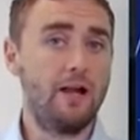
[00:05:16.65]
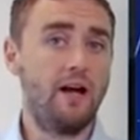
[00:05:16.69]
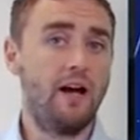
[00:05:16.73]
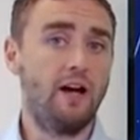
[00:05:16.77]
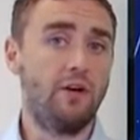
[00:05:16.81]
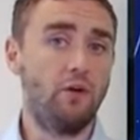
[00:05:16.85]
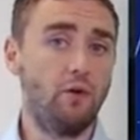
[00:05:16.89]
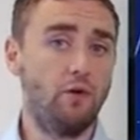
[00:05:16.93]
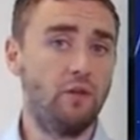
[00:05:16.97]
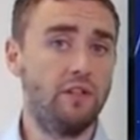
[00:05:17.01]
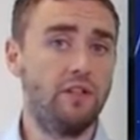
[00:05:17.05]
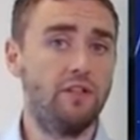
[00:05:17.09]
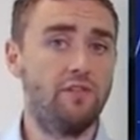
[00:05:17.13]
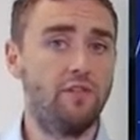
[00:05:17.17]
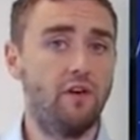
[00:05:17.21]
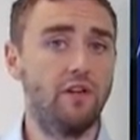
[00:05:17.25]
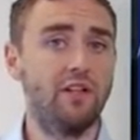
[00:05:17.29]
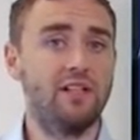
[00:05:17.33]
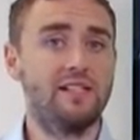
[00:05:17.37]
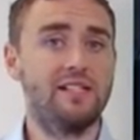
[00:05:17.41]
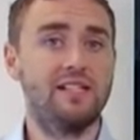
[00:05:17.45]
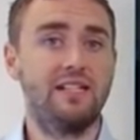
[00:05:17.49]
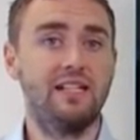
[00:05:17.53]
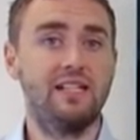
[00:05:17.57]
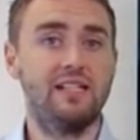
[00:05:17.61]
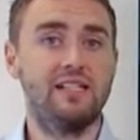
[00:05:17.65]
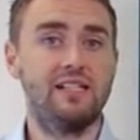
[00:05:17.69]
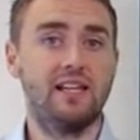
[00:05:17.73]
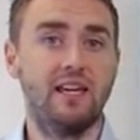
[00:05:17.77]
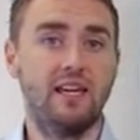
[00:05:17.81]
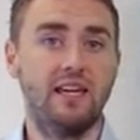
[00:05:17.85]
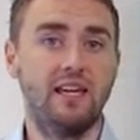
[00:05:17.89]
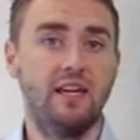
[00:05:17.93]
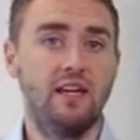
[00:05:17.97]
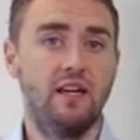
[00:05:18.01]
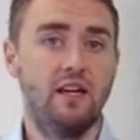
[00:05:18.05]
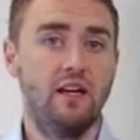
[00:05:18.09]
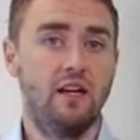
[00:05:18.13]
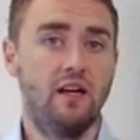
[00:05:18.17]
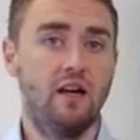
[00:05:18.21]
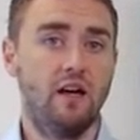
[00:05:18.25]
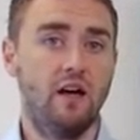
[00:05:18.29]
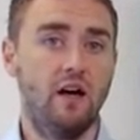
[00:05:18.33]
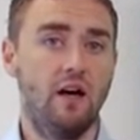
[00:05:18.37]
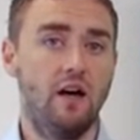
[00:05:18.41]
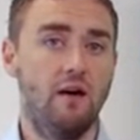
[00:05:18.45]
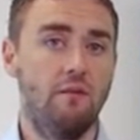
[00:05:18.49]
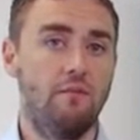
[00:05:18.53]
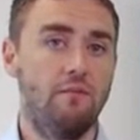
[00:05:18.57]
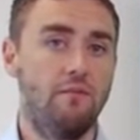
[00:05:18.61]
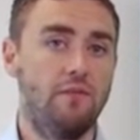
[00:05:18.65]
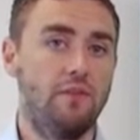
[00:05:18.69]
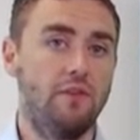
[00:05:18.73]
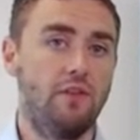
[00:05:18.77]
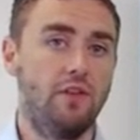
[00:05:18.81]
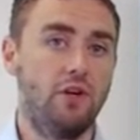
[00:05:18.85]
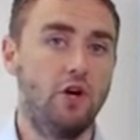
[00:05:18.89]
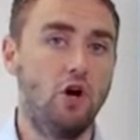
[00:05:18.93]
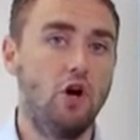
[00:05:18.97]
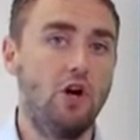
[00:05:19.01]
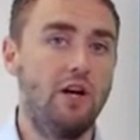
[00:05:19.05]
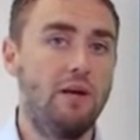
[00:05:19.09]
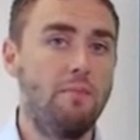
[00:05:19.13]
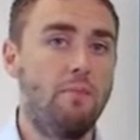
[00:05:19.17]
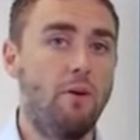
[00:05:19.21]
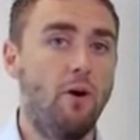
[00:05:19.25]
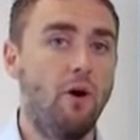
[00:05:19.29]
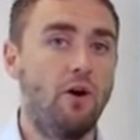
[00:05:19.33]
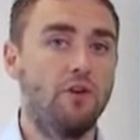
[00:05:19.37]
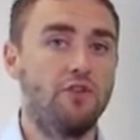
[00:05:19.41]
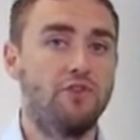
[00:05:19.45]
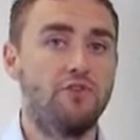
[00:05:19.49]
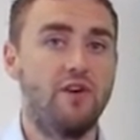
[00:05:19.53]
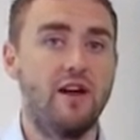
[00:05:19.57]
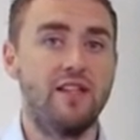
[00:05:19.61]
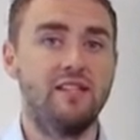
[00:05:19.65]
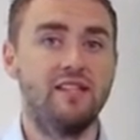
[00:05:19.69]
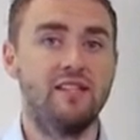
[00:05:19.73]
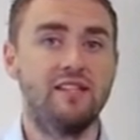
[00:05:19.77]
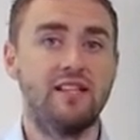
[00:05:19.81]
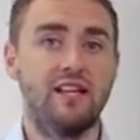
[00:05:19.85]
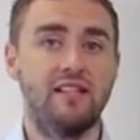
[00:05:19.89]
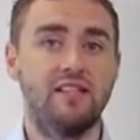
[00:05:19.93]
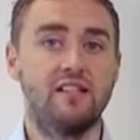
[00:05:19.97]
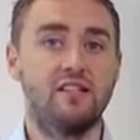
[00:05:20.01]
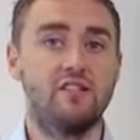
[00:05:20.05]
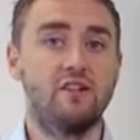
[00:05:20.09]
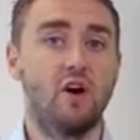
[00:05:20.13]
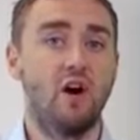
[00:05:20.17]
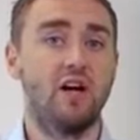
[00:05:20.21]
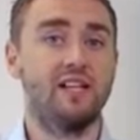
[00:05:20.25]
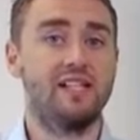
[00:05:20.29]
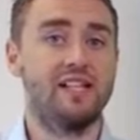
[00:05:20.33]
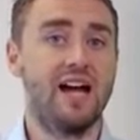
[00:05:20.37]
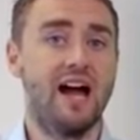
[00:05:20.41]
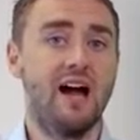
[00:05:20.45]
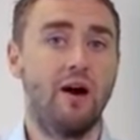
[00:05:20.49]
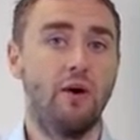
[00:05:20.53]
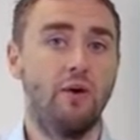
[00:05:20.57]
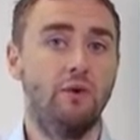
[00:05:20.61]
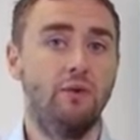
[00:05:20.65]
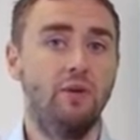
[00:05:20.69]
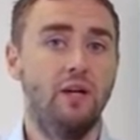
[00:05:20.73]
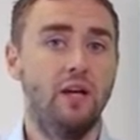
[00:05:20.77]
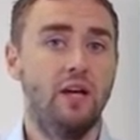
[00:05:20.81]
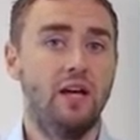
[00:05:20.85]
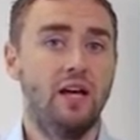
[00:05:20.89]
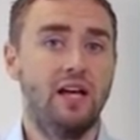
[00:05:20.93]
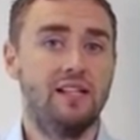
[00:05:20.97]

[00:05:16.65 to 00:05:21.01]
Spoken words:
and all of the volatility, the early part trends tend to die down